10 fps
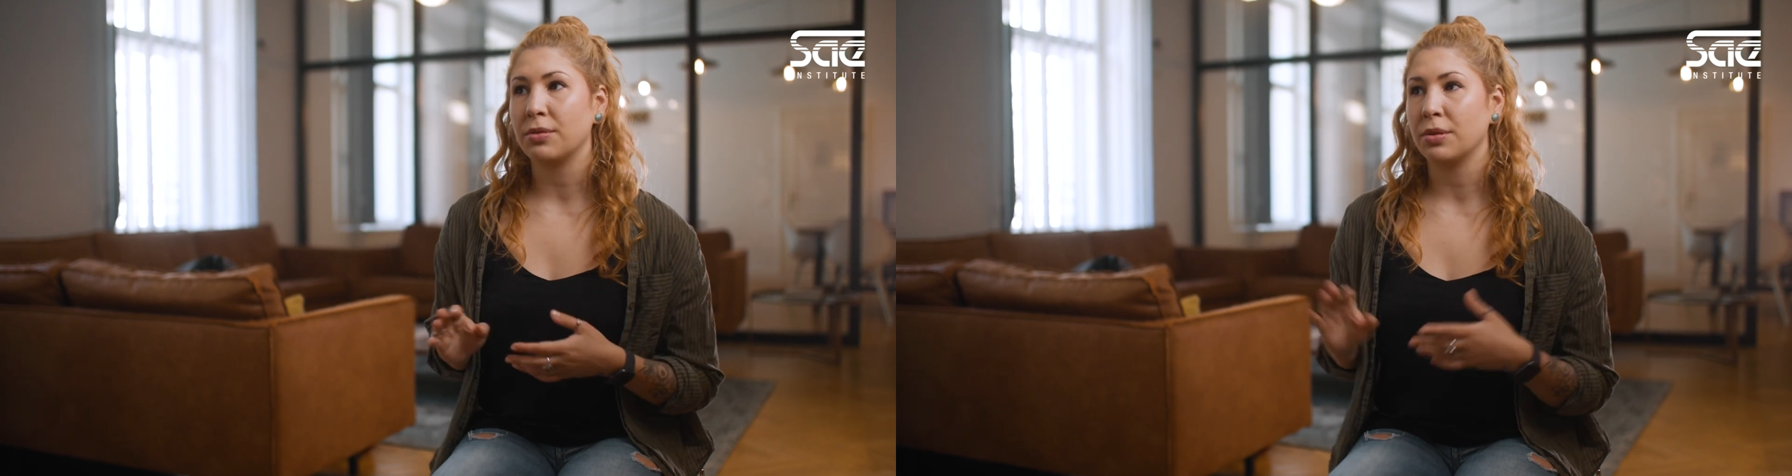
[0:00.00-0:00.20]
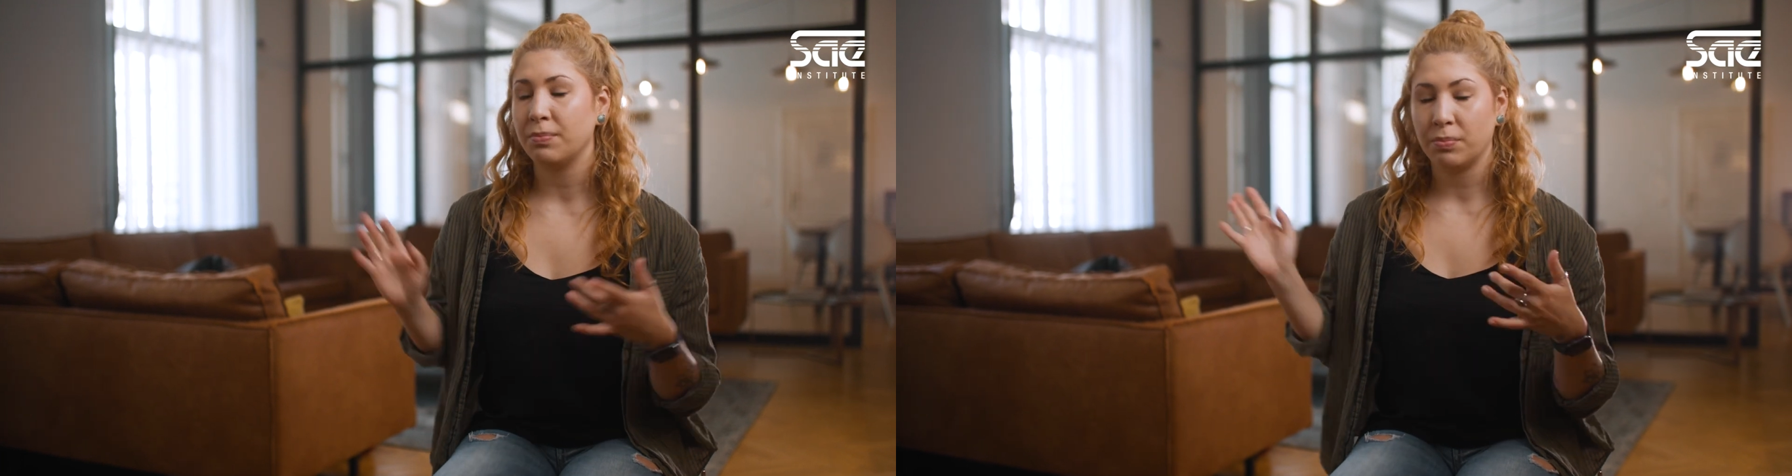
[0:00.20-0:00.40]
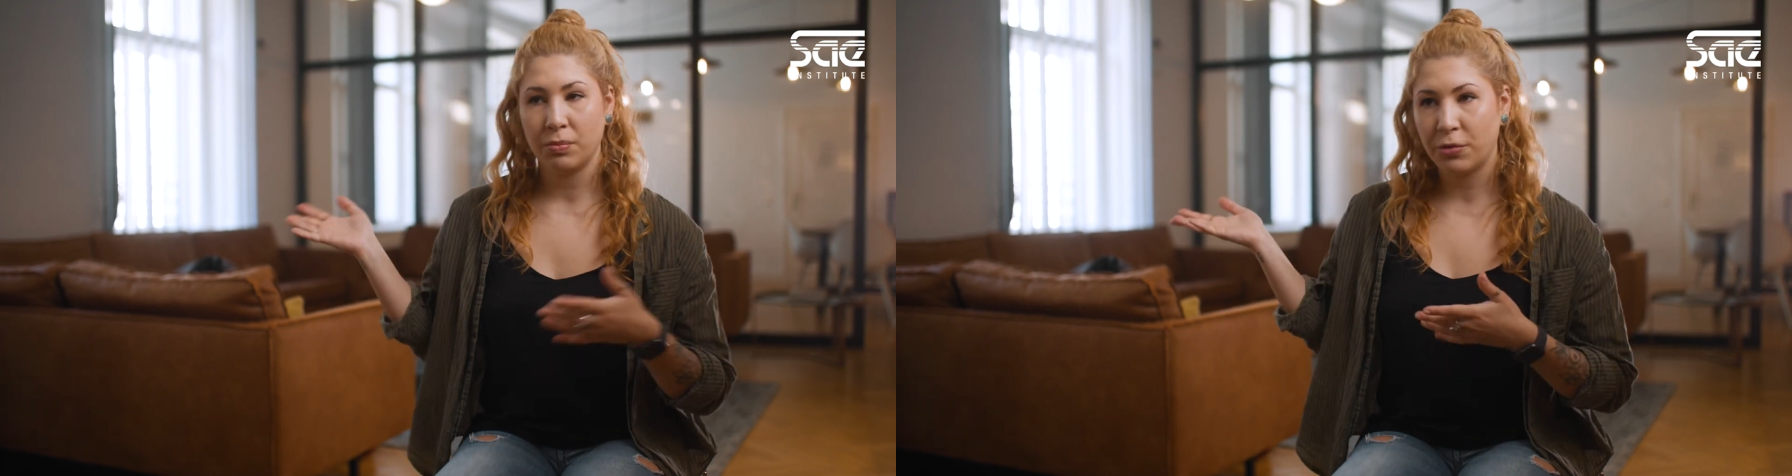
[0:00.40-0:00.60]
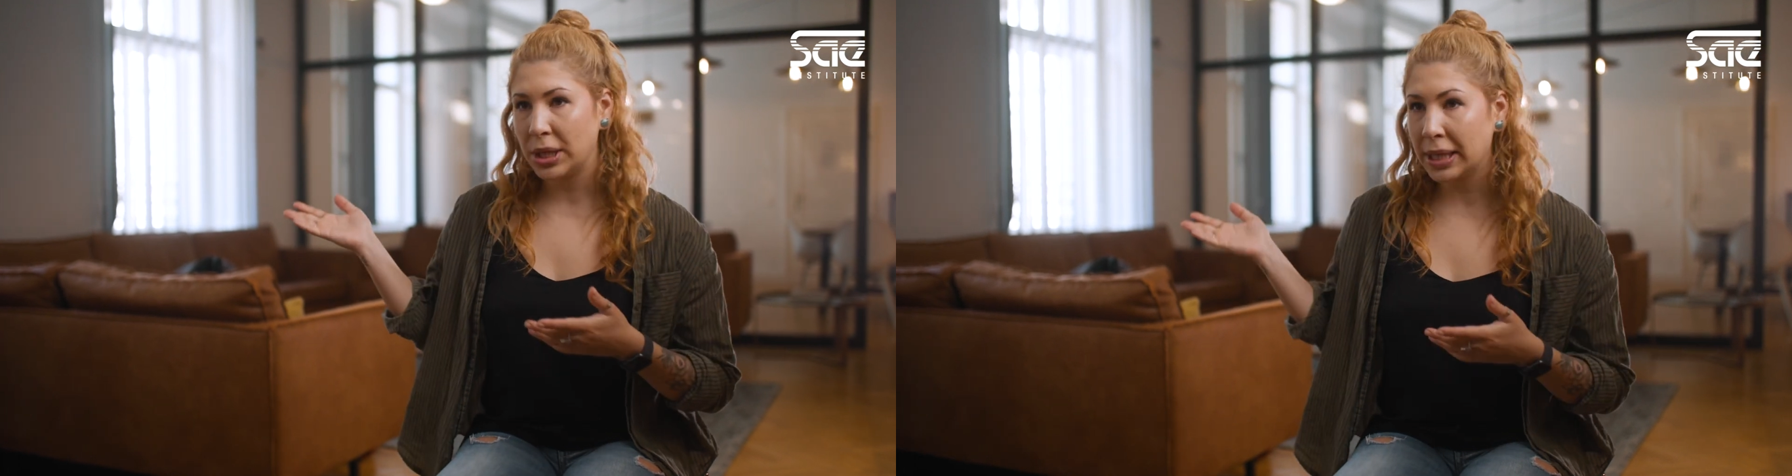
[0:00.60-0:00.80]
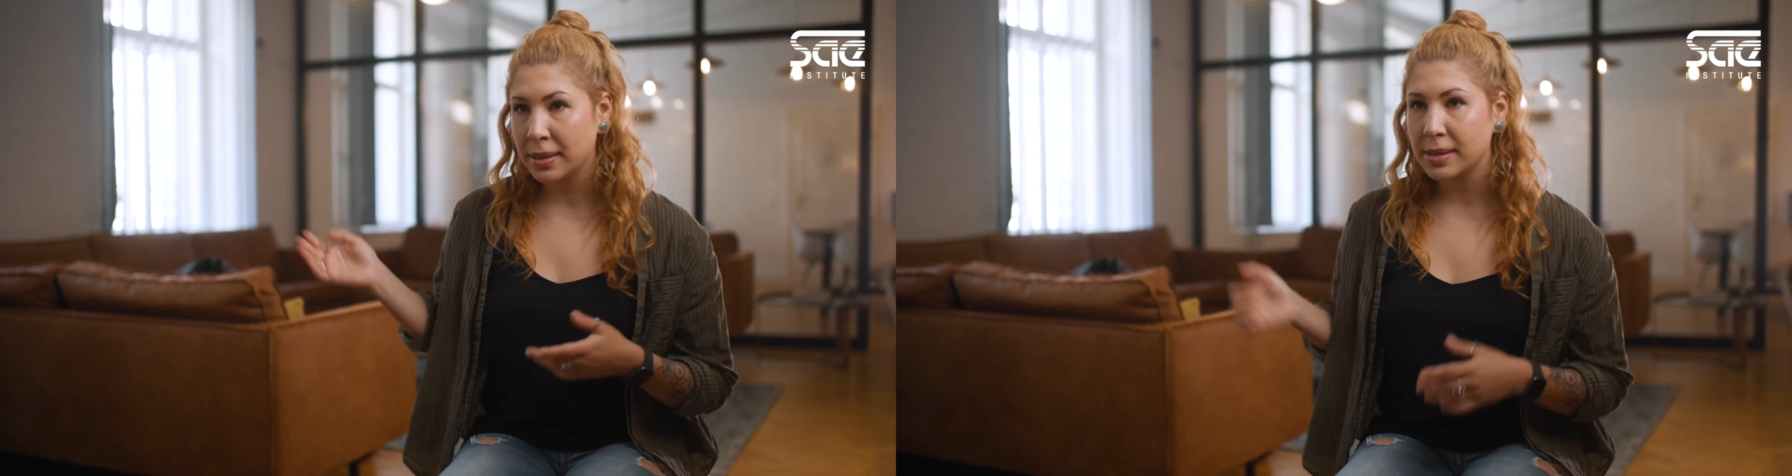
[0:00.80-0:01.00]
or
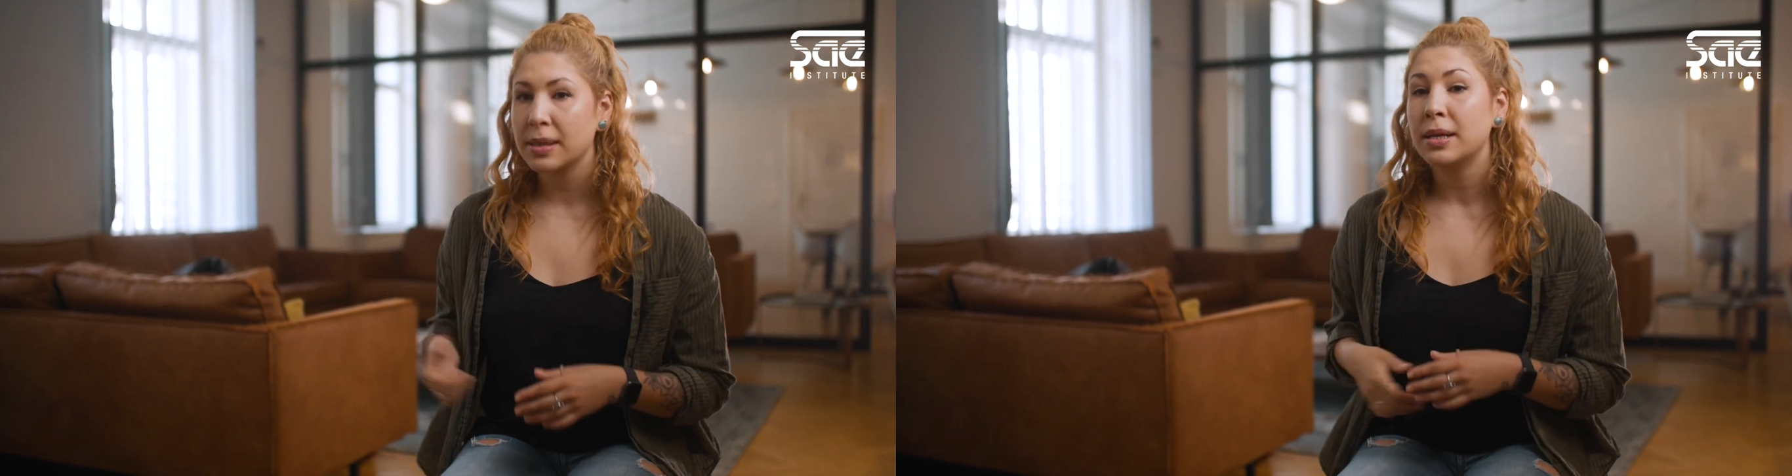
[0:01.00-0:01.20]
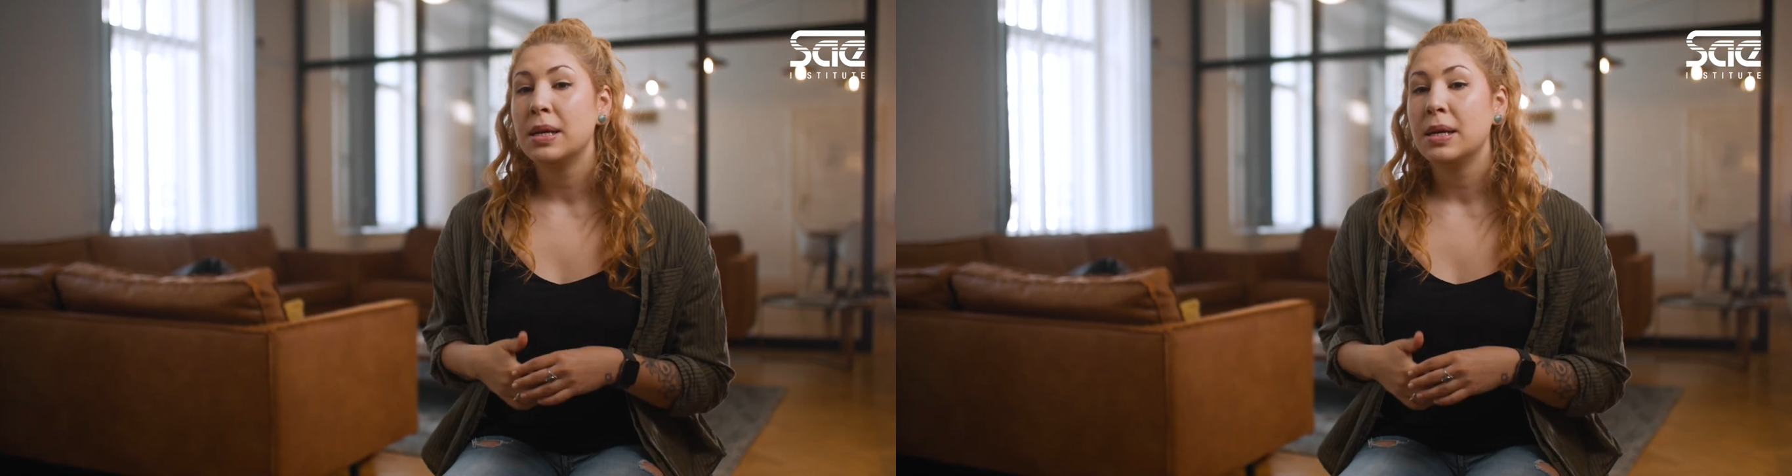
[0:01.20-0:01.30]
freelance.